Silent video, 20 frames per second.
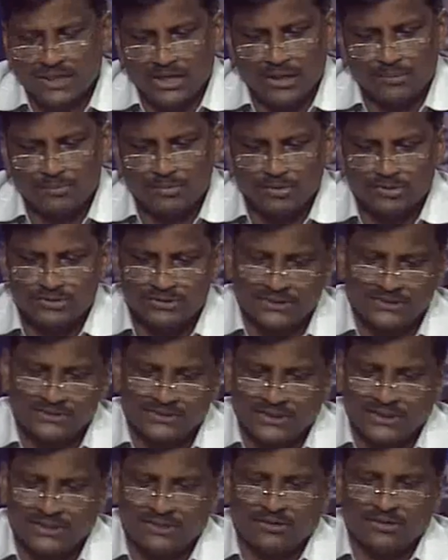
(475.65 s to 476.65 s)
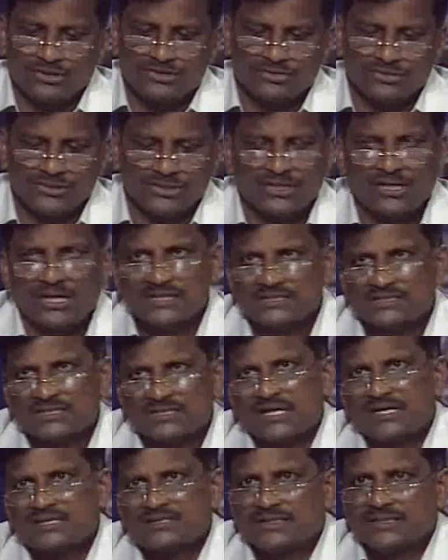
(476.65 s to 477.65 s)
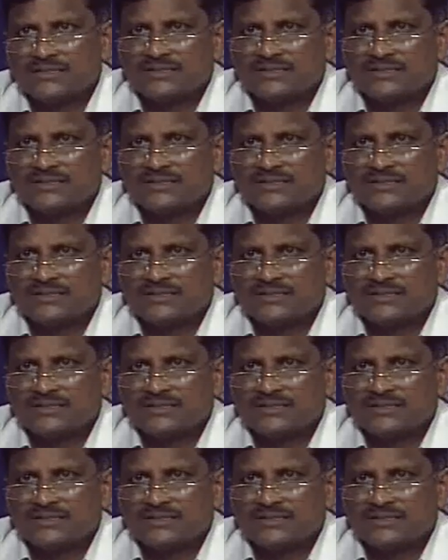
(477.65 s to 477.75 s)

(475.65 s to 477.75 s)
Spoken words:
approaches, and also the constraints